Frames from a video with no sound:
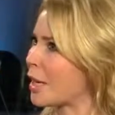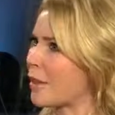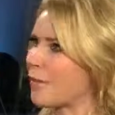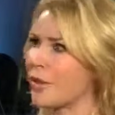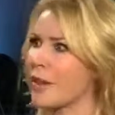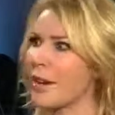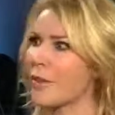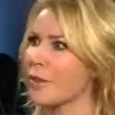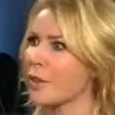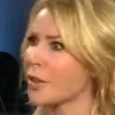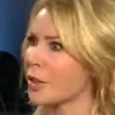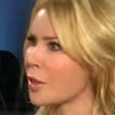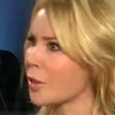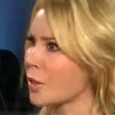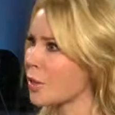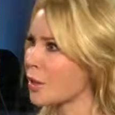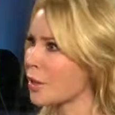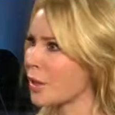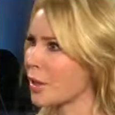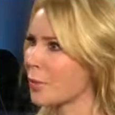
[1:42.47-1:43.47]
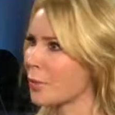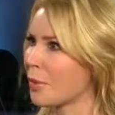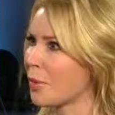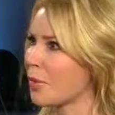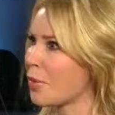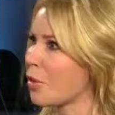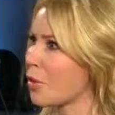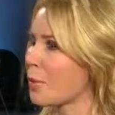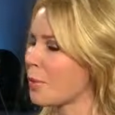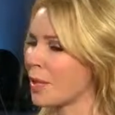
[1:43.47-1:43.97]
I've never noticed it
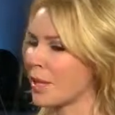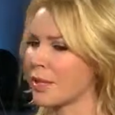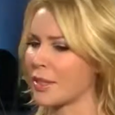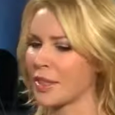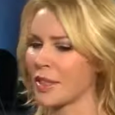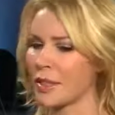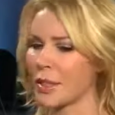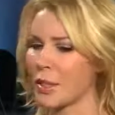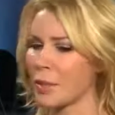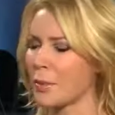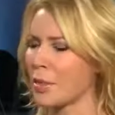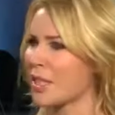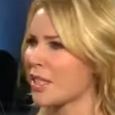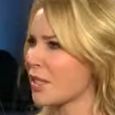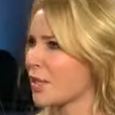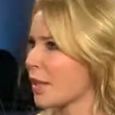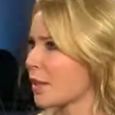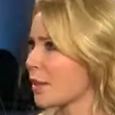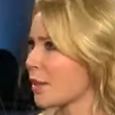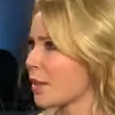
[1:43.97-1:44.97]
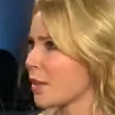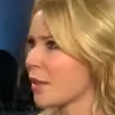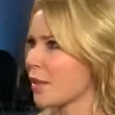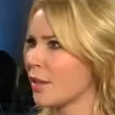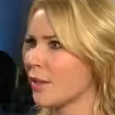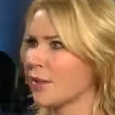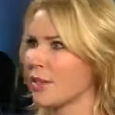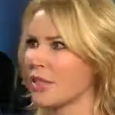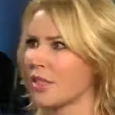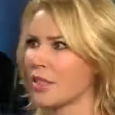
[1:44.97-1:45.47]
before, but it's a little bit
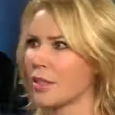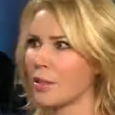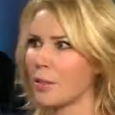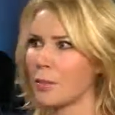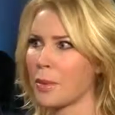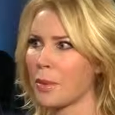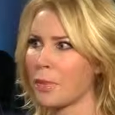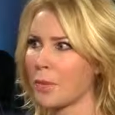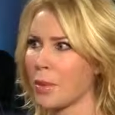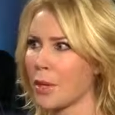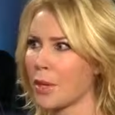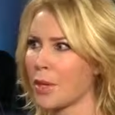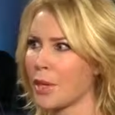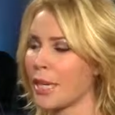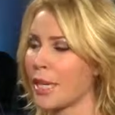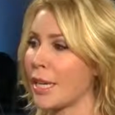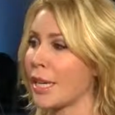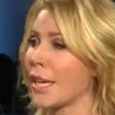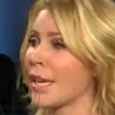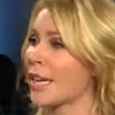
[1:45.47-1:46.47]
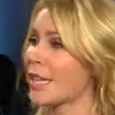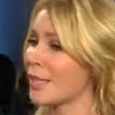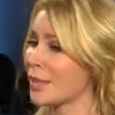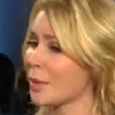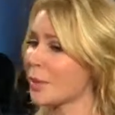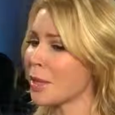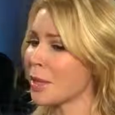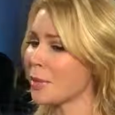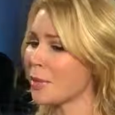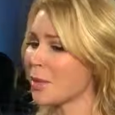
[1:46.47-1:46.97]
sensitive, it's a little bit burny.
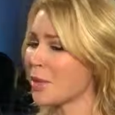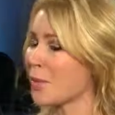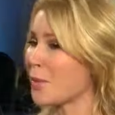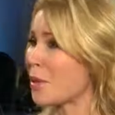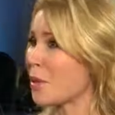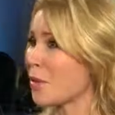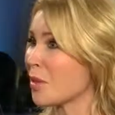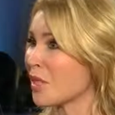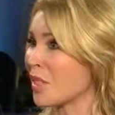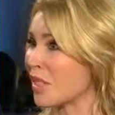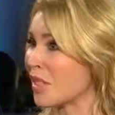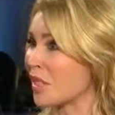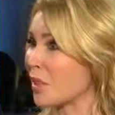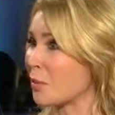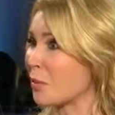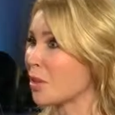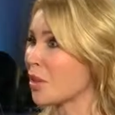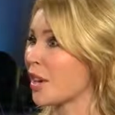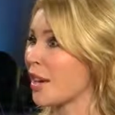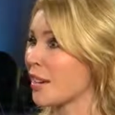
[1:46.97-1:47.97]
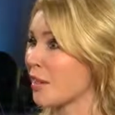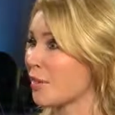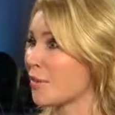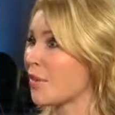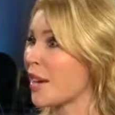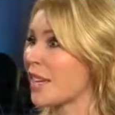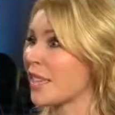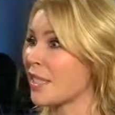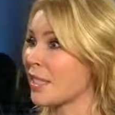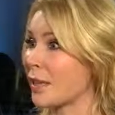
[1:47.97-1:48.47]
Sometimes our immune system's trying to
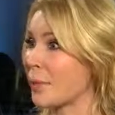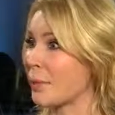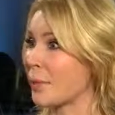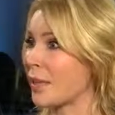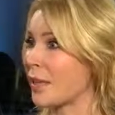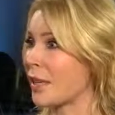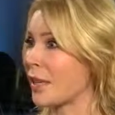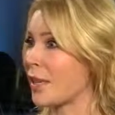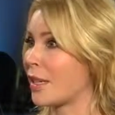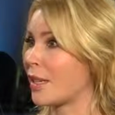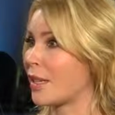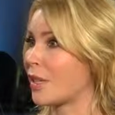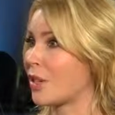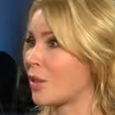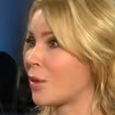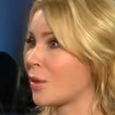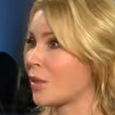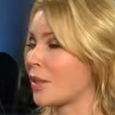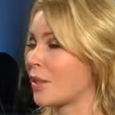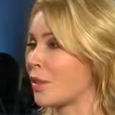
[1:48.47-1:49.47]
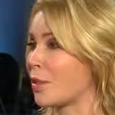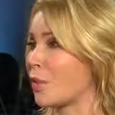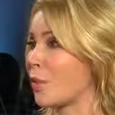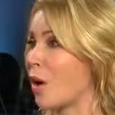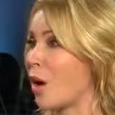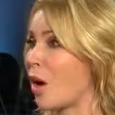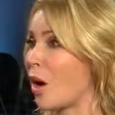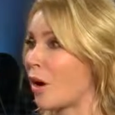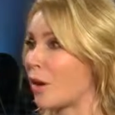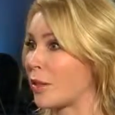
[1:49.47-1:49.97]
fight something that it knows is
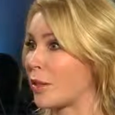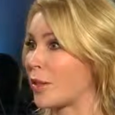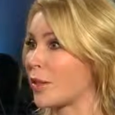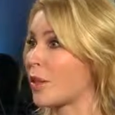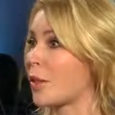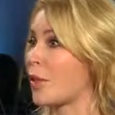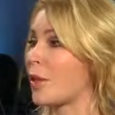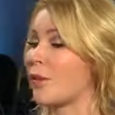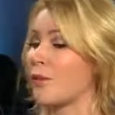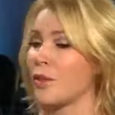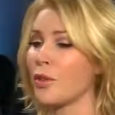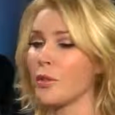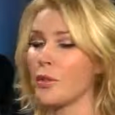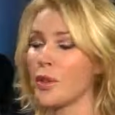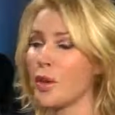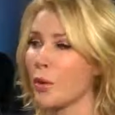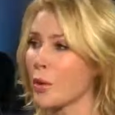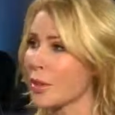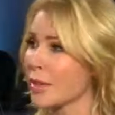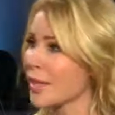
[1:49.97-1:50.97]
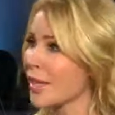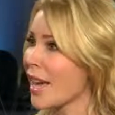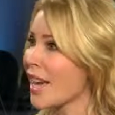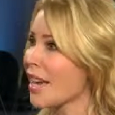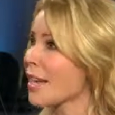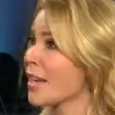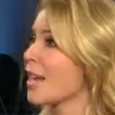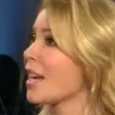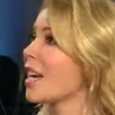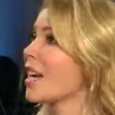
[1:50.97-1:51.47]
wrong. So if you notice that,
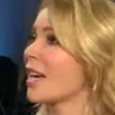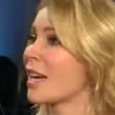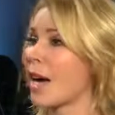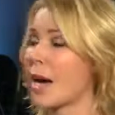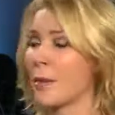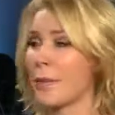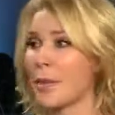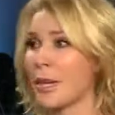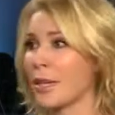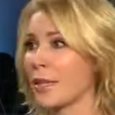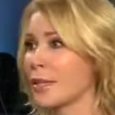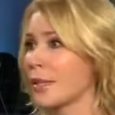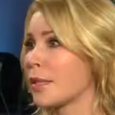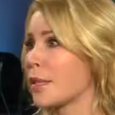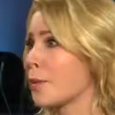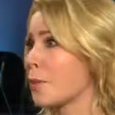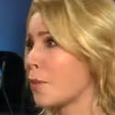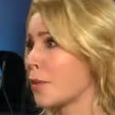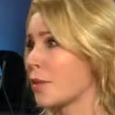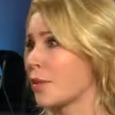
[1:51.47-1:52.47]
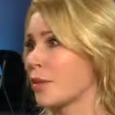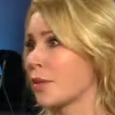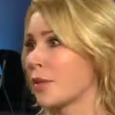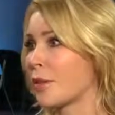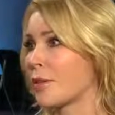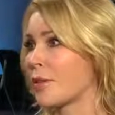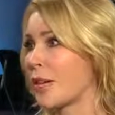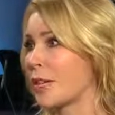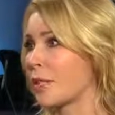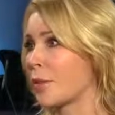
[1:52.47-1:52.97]
come in and see a
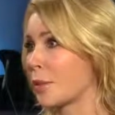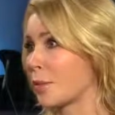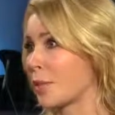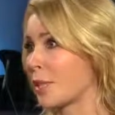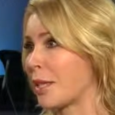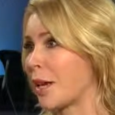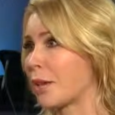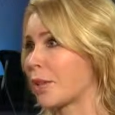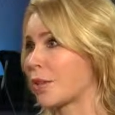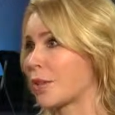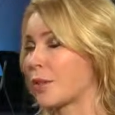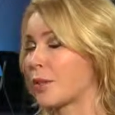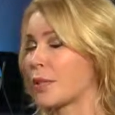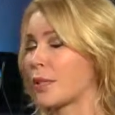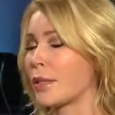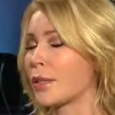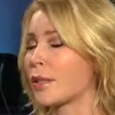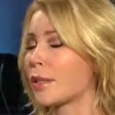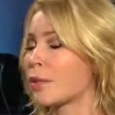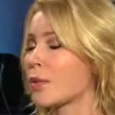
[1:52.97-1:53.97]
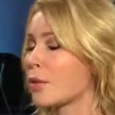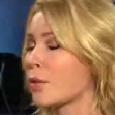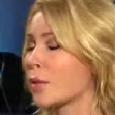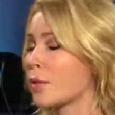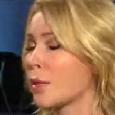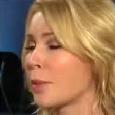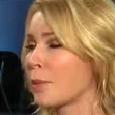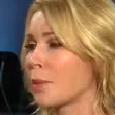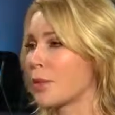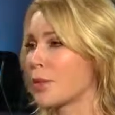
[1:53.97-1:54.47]
board-certified dermatologist. It's so
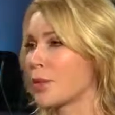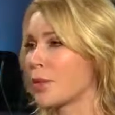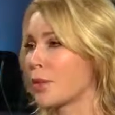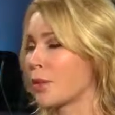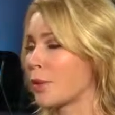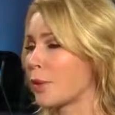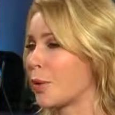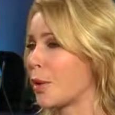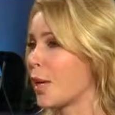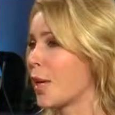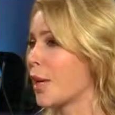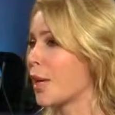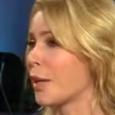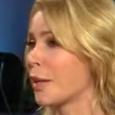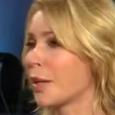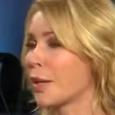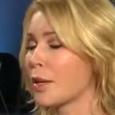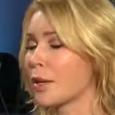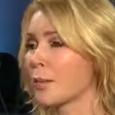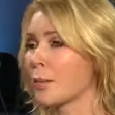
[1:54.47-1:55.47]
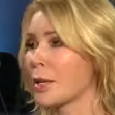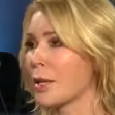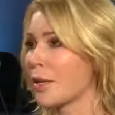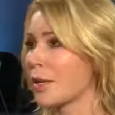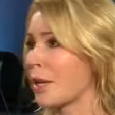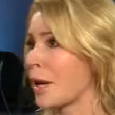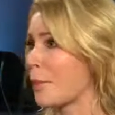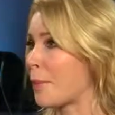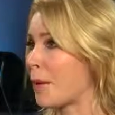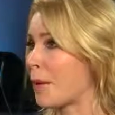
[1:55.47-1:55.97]
simple to do. A little bit of
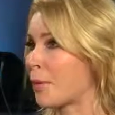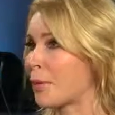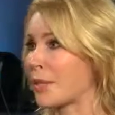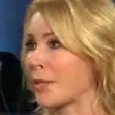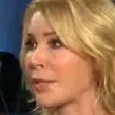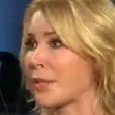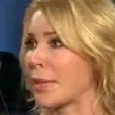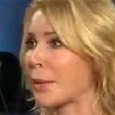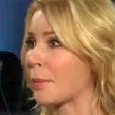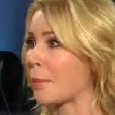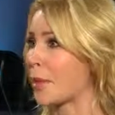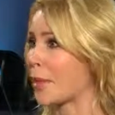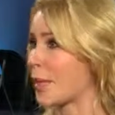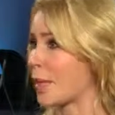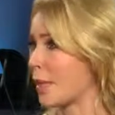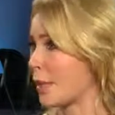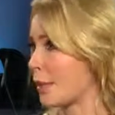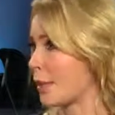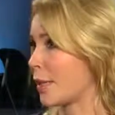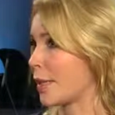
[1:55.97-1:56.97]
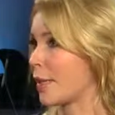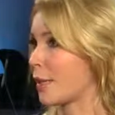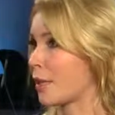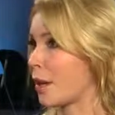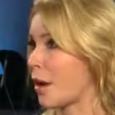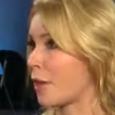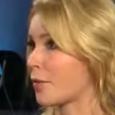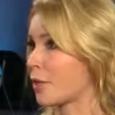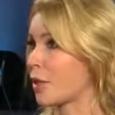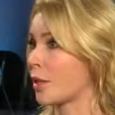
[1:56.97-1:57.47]
numbing, we sample it and send it
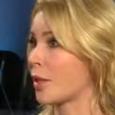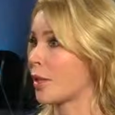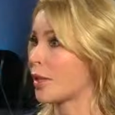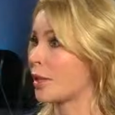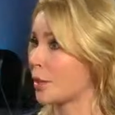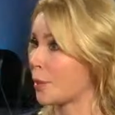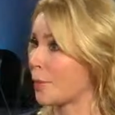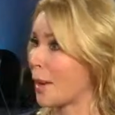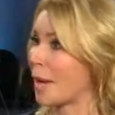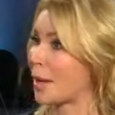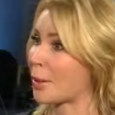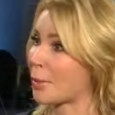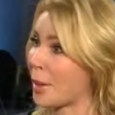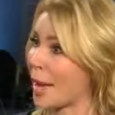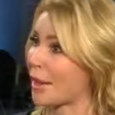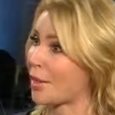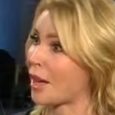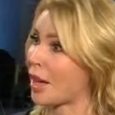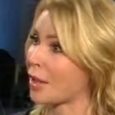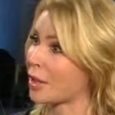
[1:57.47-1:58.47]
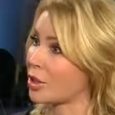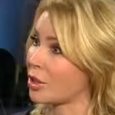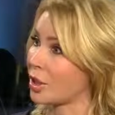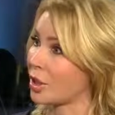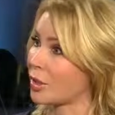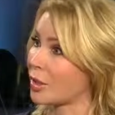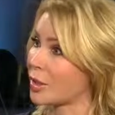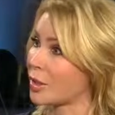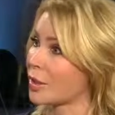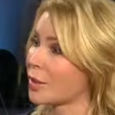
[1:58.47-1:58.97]
off to the
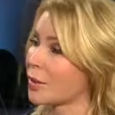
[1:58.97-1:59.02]
dermatopathologist.